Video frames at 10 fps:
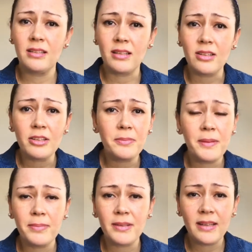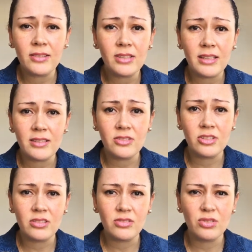a lot of people nowadays
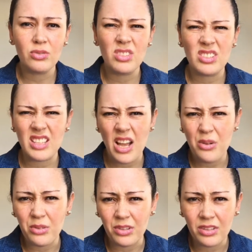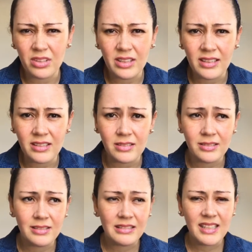they're so sour and
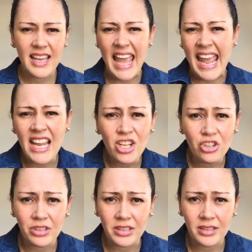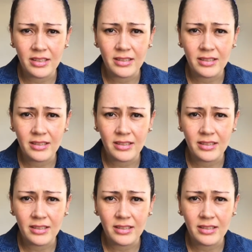angry